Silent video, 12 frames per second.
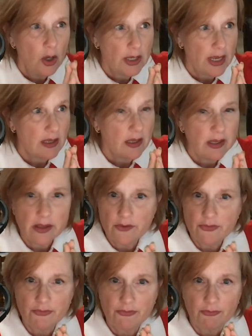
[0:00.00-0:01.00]
okay,
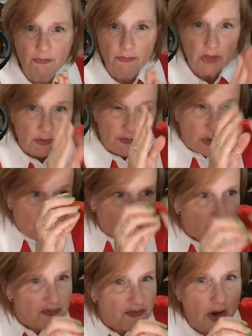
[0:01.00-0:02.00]
if
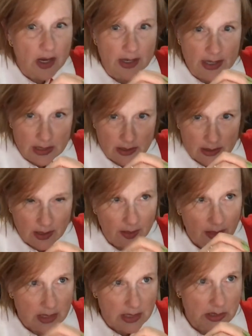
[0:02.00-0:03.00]
you find
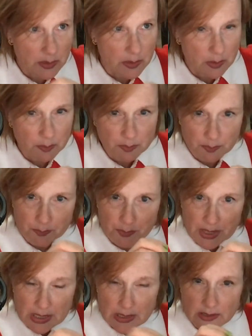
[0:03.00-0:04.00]
this
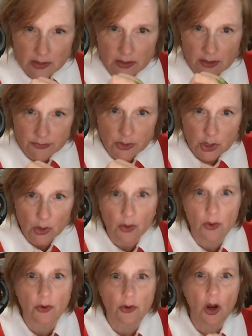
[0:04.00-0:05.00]
piece of
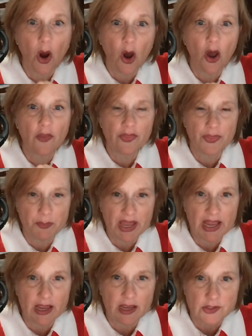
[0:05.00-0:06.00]
code on the
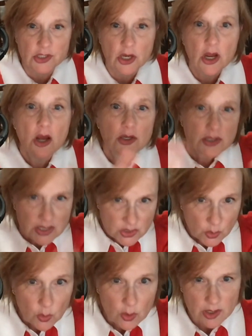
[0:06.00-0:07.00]
page,
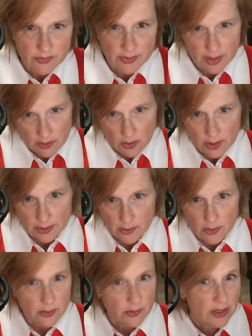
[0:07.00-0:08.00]
store that
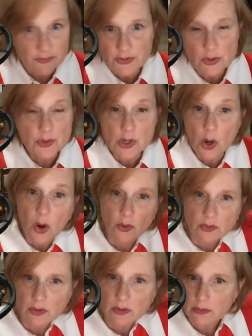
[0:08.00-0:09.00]
article. If you
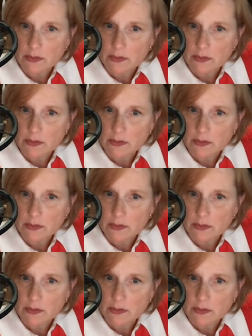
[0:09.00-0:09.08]
don't,